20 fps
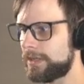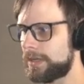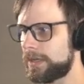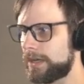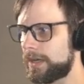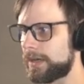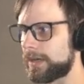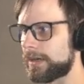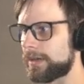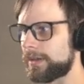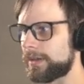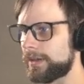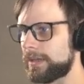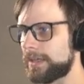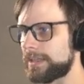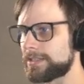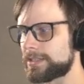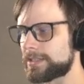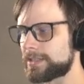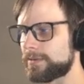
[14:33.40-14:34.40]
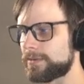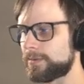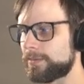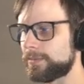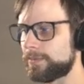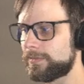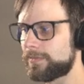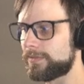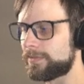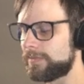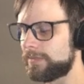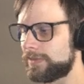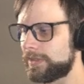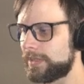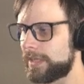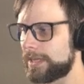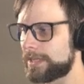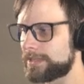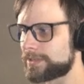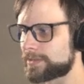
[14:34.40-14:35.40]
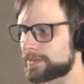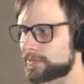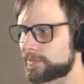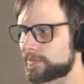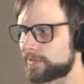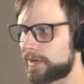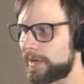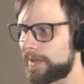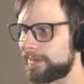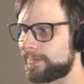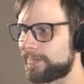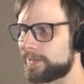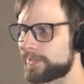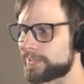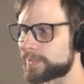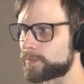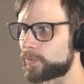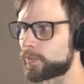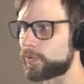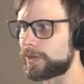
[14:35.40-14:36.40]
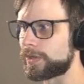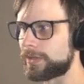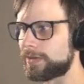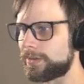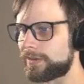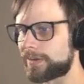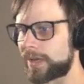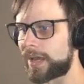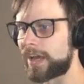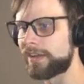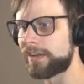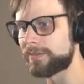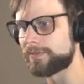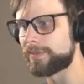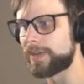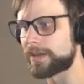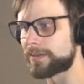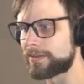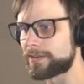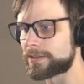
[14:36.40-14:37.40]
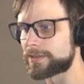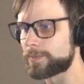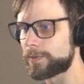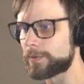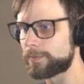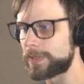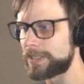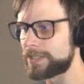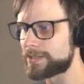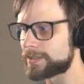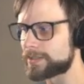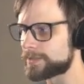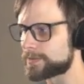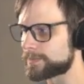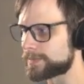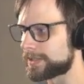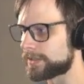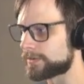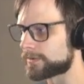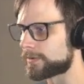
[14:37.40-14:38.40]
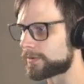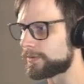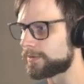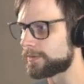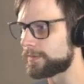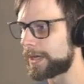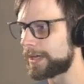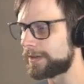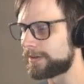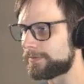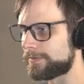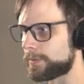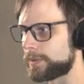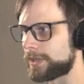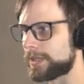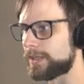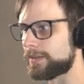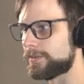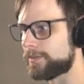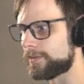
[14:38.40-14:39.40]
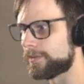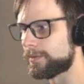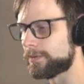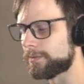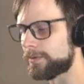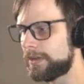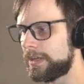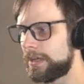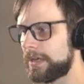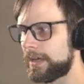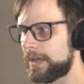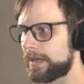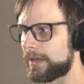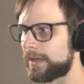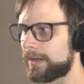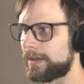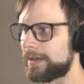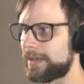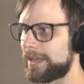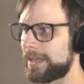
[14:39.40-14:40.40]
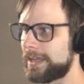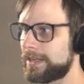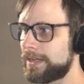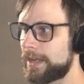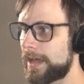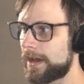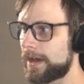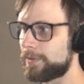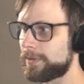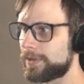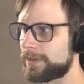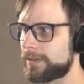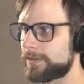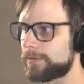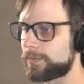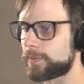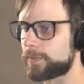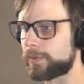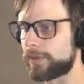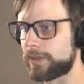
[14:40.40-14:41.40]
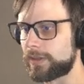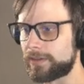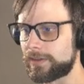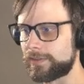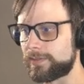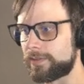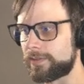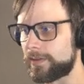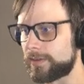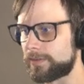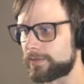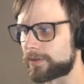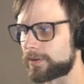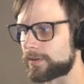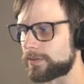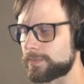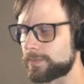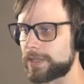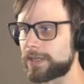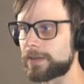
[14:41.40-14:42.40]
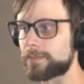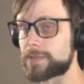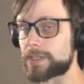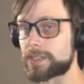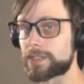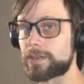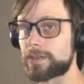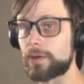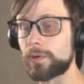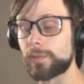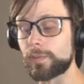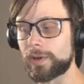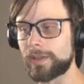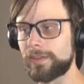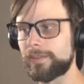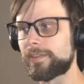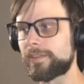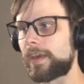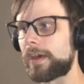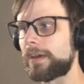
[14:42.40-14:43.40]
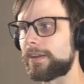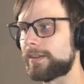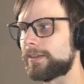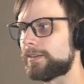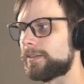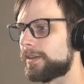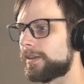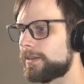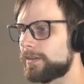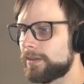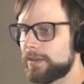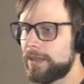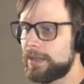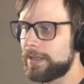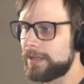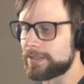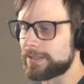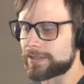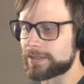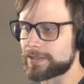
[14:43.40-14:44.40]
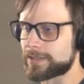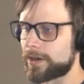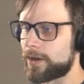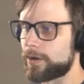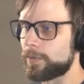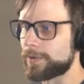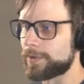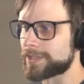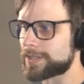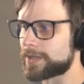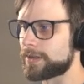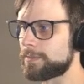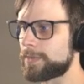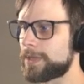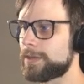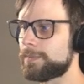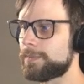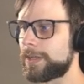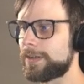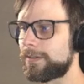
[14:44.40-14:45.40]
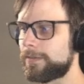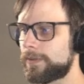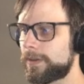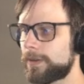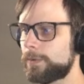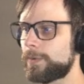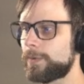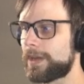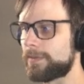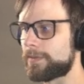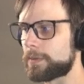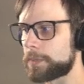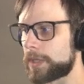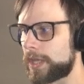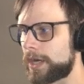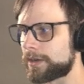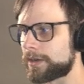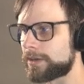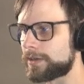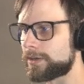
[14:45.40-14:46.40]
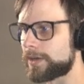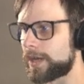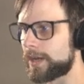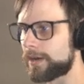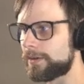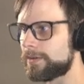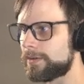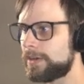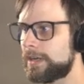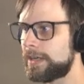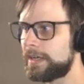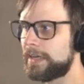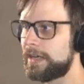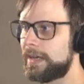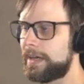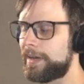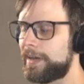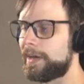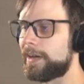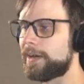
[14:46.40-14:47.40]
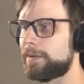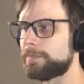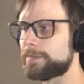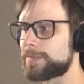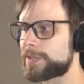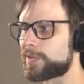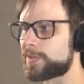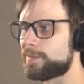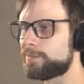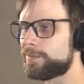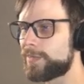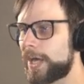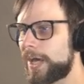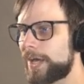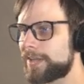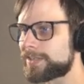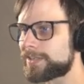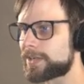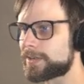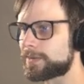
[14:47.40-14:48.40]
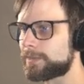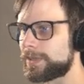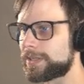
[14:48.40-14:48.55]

Uh, and so lands are, at this point, kind of negligible pieces. We can throw them out if we need to. Uh, and now at this point, this discard becomes so one-sided that it's just always going to be a benefit. We have a blocker now. Um, so I'm not terribly